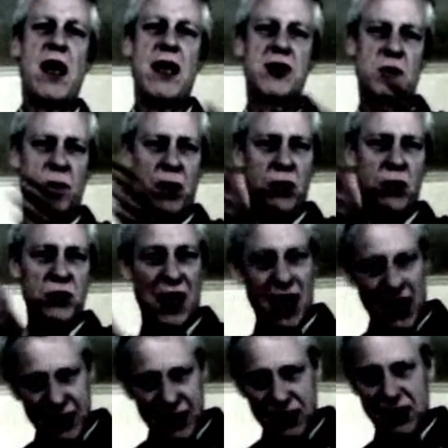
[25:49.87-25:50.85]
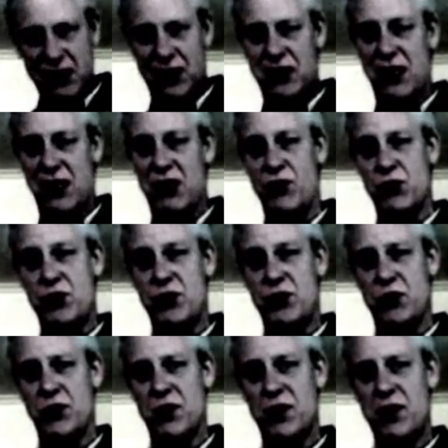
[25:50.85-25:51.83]
as opposed to unsuccessful
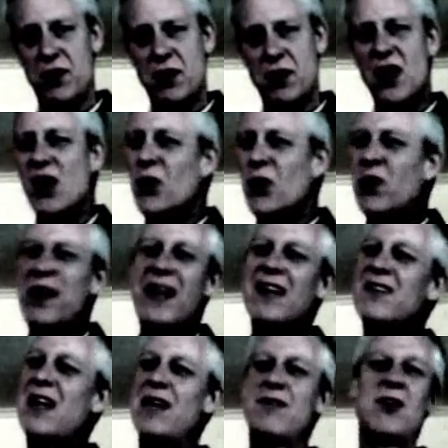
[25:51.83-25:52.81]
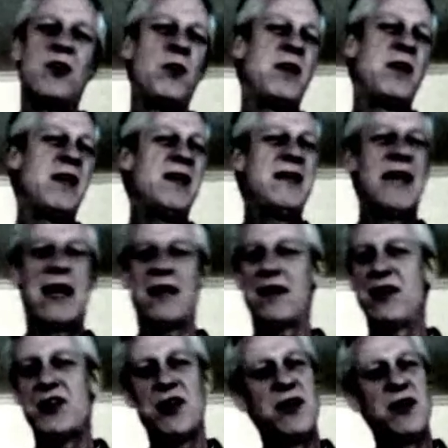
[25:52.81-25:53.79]
student really doesn't have to do with
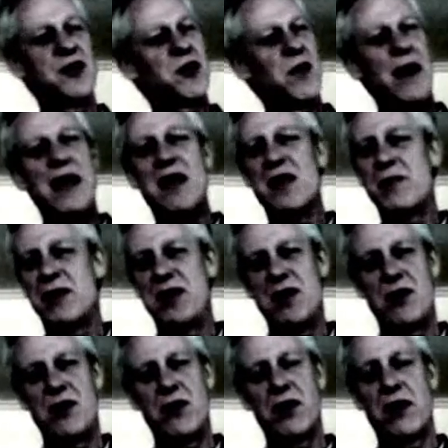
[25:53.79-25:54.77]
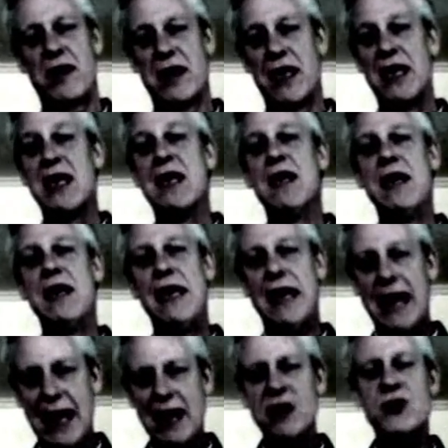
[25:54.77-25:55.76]
intelligence or any of the material.
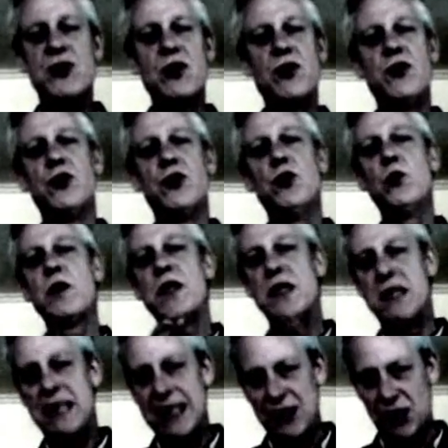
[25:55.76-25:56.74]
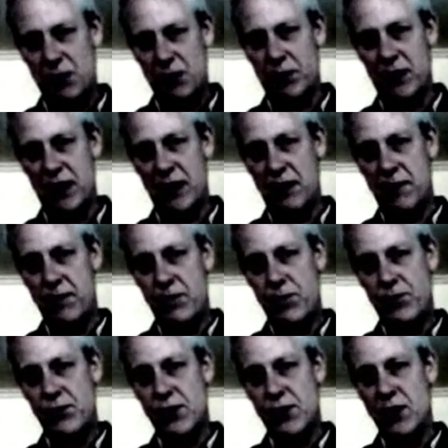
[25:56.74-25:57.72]
It has to do with discipline.
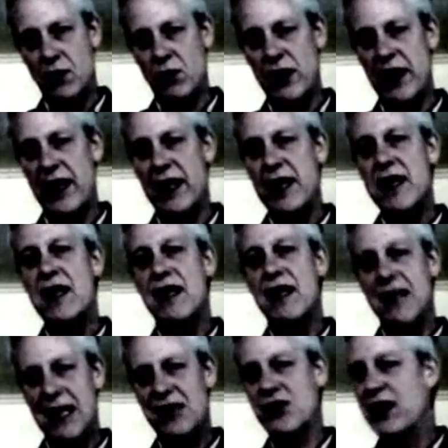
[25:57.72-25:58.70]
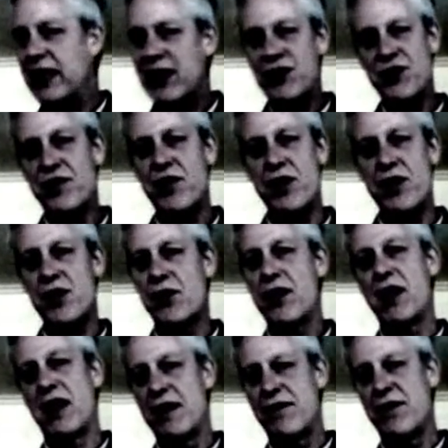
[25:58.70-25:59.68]
Okay? That's going to get you further
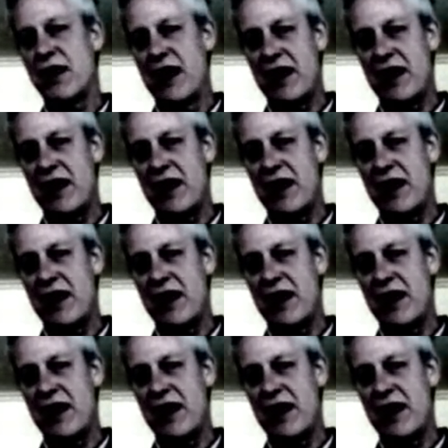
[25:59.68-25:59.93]
in life than